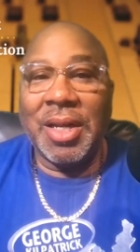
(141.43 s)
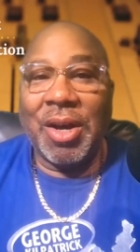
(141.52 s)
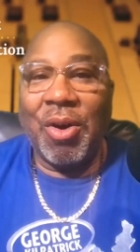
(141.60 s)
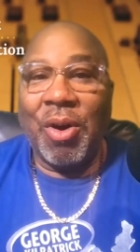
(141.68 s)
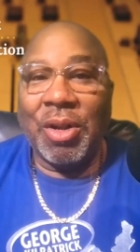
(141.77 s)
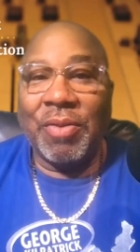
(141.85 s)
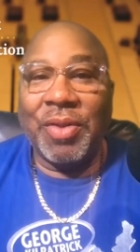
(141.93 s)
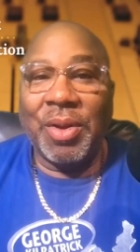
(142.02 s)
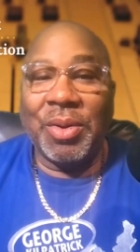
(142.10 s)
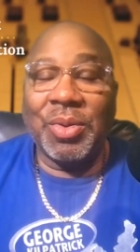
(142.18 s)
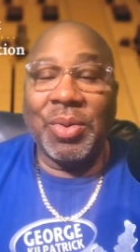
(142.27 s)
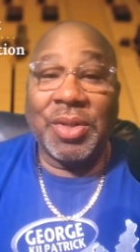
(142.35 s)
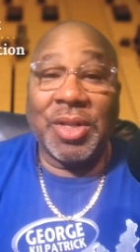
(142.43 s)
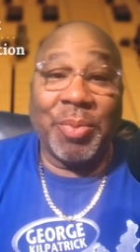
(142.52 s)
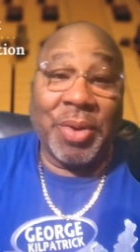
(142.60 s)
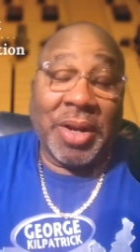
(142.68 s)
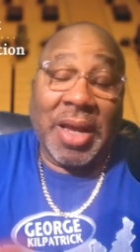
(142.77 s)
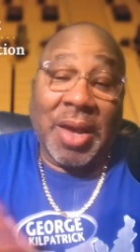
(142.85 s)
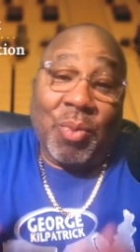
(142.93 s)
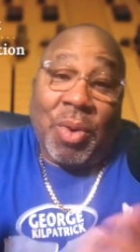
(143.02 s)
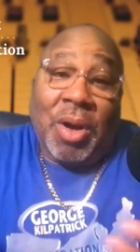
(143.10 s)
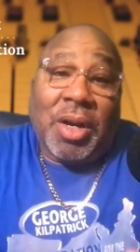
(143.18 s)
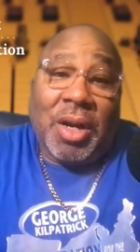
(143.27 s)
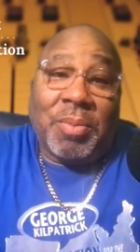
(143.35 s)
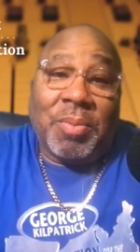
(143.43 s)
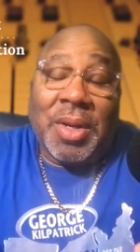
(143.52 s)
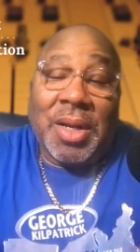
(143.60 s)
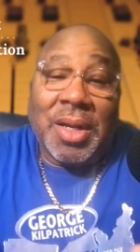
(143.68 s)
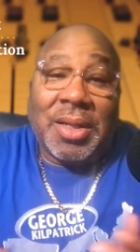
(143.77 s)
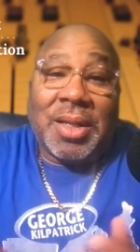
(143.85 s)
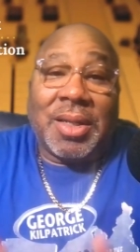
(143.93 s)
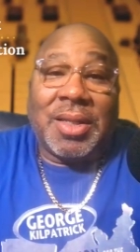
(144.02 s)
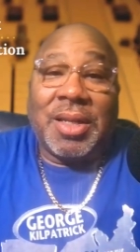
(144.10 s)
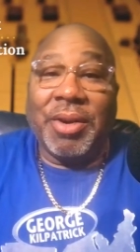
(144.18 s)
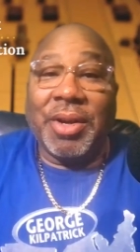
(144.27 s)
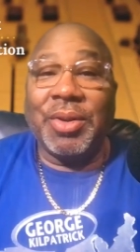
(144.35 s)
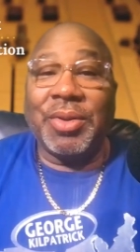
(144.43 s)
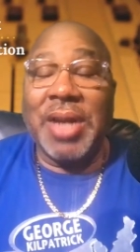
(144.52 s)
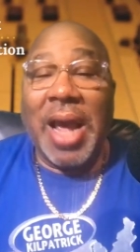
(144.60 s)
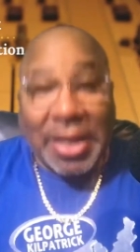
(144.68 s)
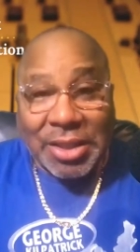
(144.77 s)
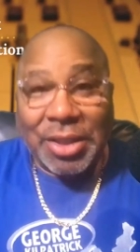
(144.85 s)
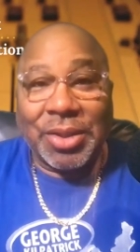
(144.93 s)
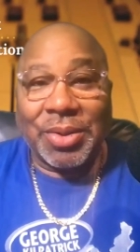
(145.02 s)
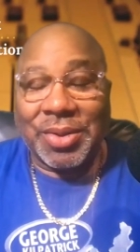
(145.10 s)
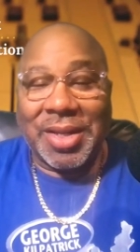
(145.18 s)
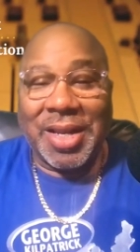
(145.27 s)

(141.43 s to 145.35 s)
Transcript: all of those who are celebrating, and welcome to the Syracuse Nationals.